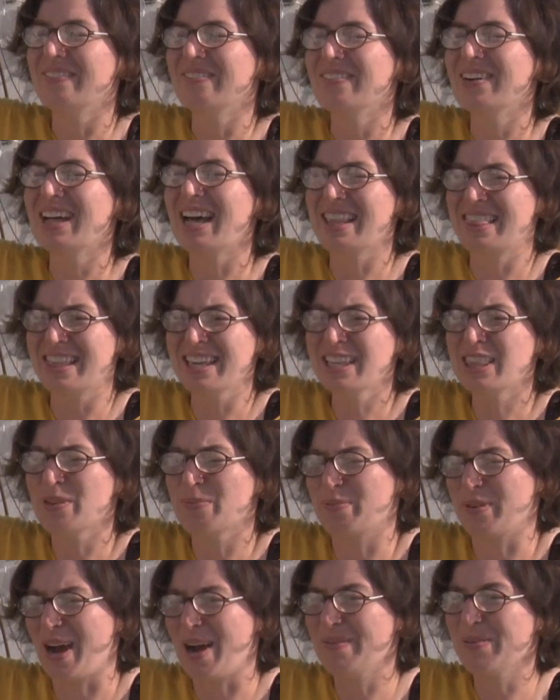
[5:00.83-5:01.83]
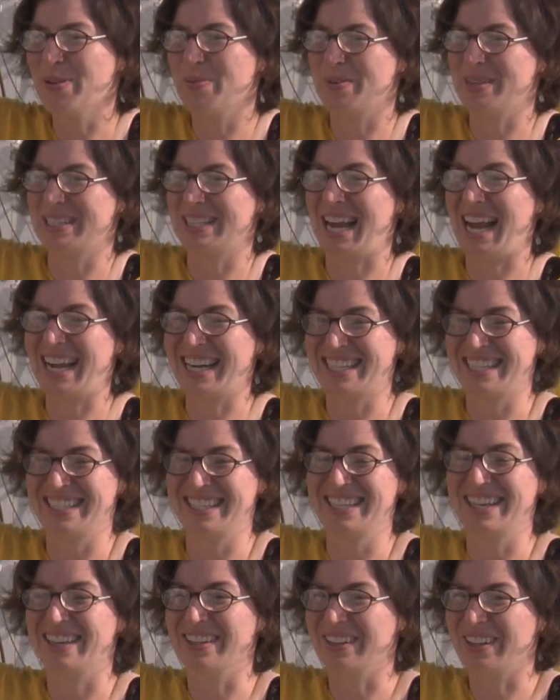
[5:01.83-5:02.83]
Well, I think the problem is
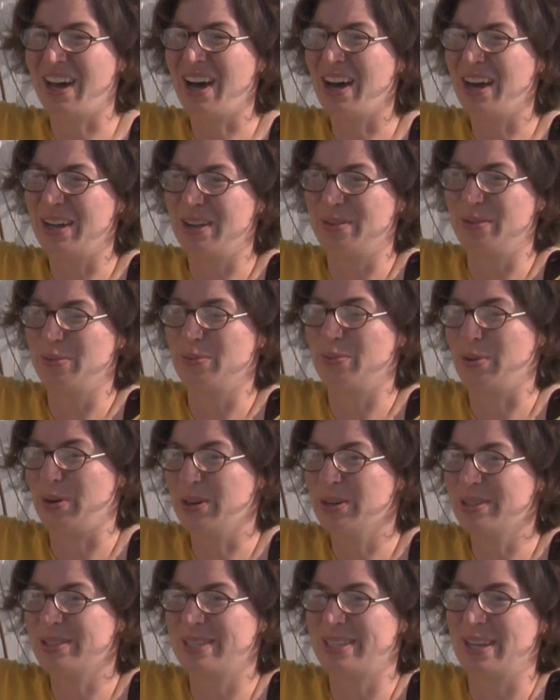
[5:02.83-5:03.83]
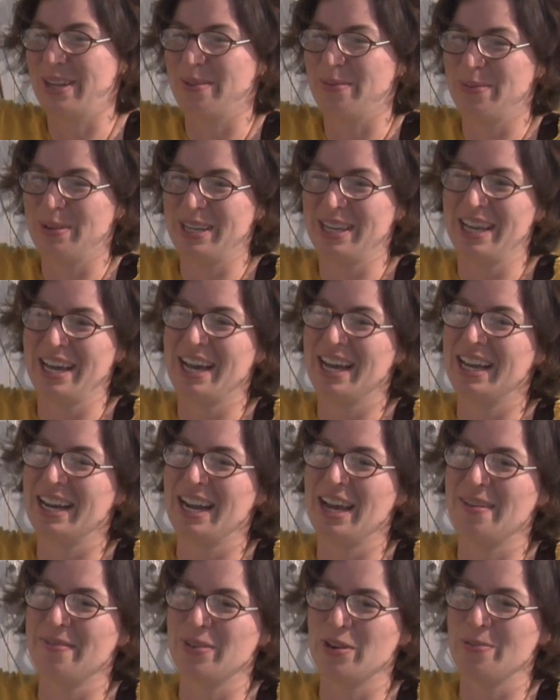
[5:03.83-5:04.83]
actually a lot worse than we had
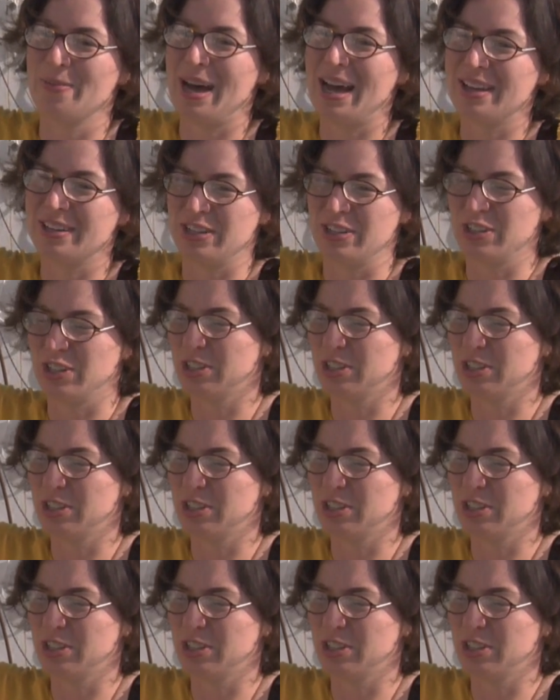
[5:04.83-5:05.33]
ever imagined.